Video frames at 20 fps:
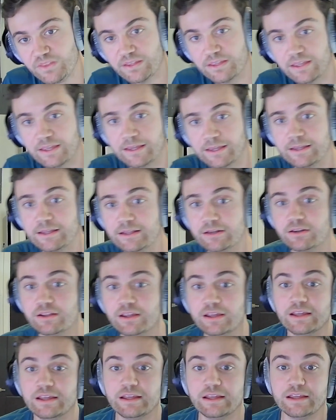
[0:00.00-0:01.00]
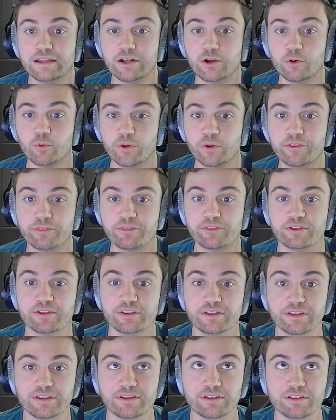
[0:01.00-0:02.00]
And with
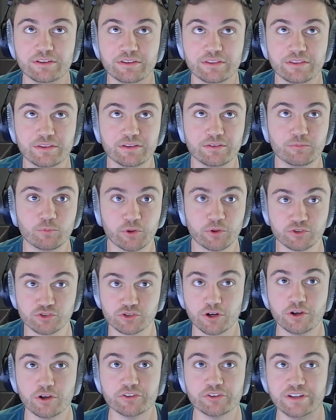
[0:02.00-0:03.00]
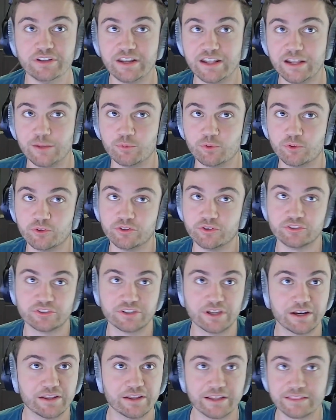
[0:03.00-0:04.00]
withdrawals enabled, there's
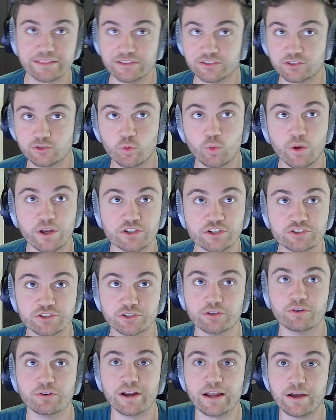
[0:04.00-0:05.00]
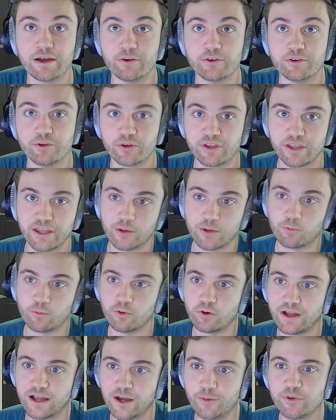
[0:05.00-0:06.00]
kind of like this question around, okay,
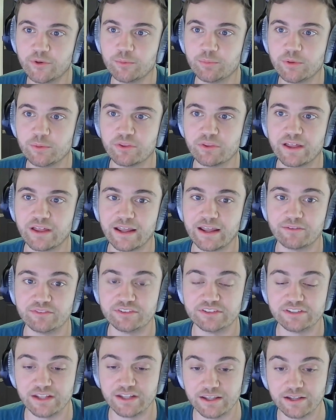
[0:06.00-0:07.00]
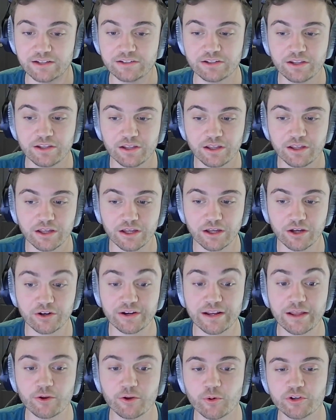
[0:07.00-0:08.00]
well, how many people that have staked
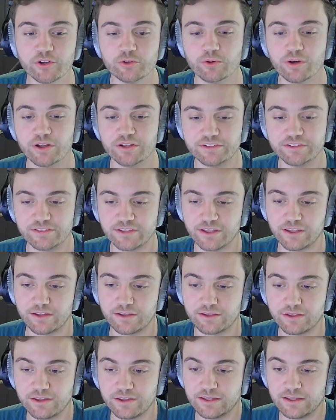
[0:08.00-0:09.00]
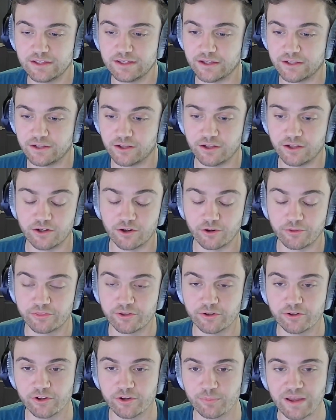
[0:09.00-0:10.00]
are now going to unstake? And our
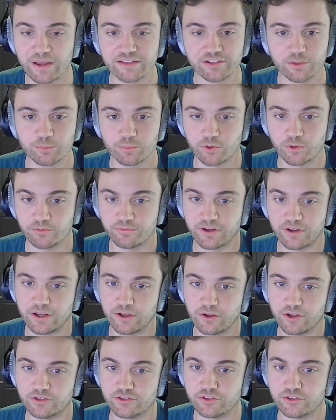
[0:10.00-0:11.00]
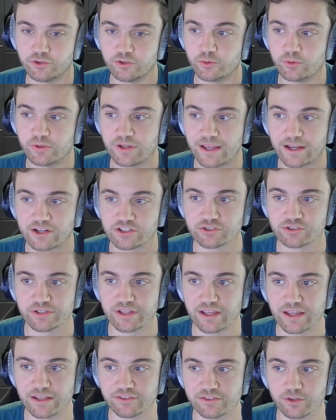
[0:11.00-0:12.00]
Ethereum asset profile on Dune
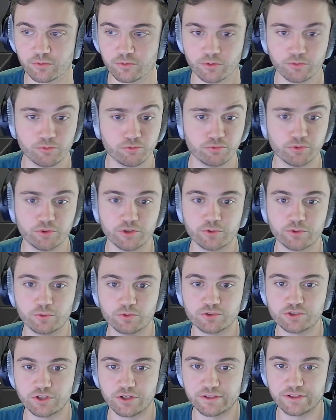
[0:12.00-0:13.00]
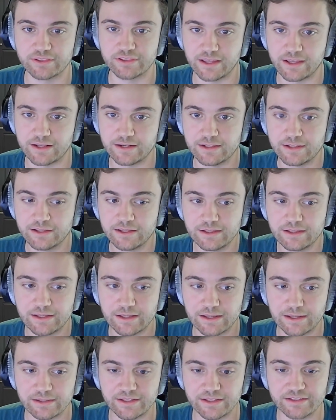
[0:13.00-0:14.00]
actually has a really cool chart that
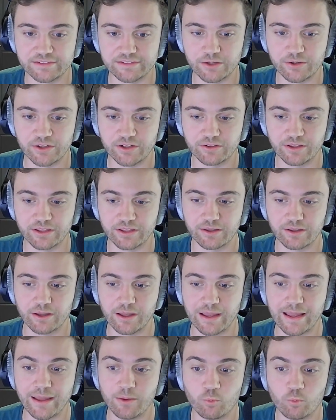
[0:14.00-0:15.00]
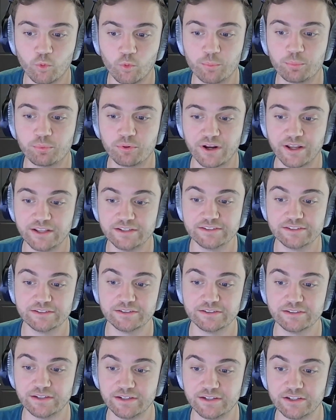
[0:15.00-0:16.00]
lays out at what price
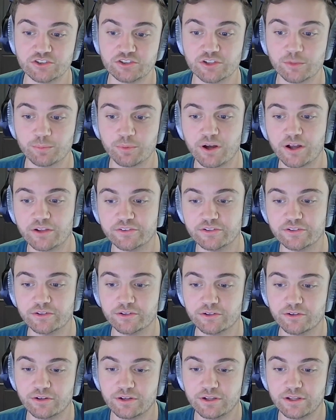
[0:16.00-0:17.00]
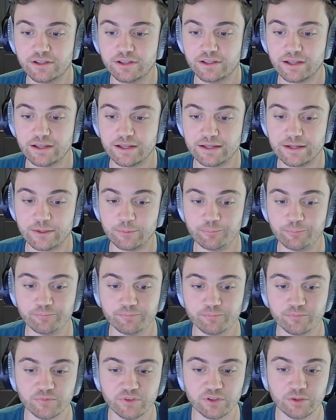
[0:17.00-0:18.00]
did each depositor
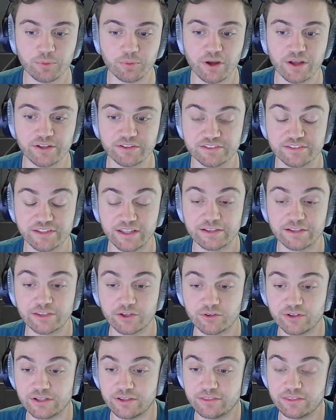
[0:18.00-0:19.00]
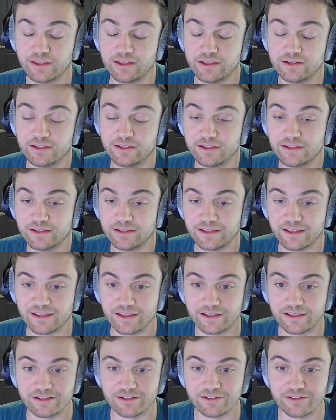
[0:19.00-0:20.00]
stake their ETH at.
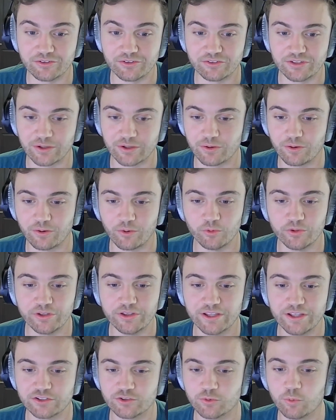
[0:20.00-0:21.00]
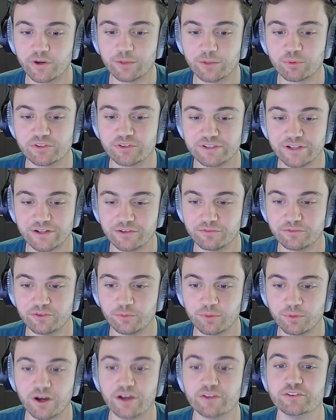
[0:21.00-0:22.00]
And there's only 20% of
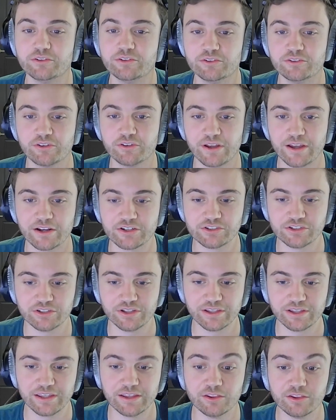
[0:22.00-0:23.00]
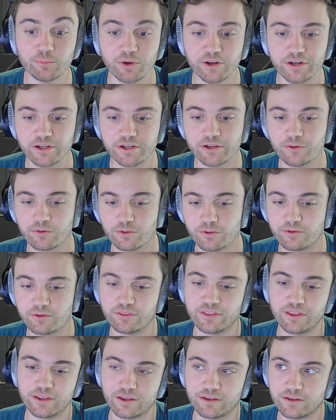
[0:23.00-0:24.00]
depositors are actually in the money, or
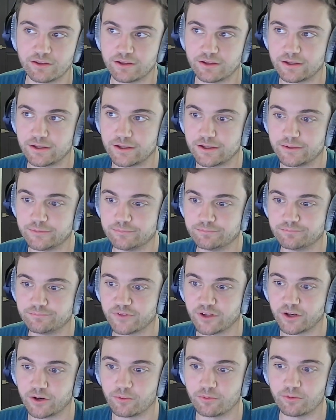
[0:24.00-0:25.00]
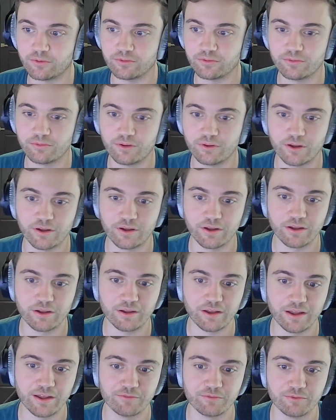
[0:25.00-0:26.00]
they
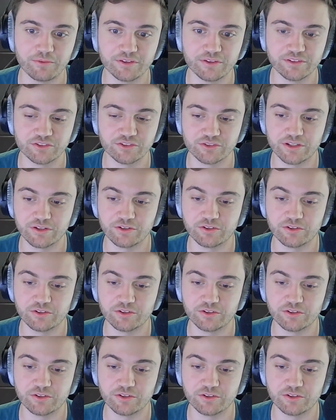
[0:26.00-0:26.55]
have essentially